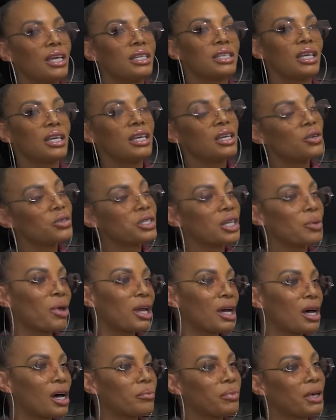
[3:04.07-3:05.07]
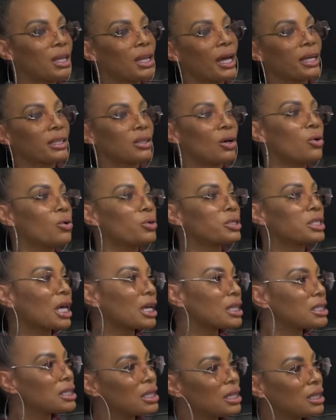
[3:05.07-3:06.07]
into heels and makeup and like the whole
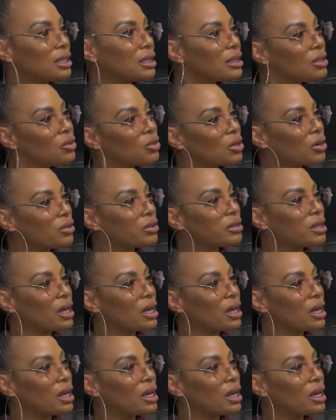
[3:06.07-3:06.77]
sexy, you know,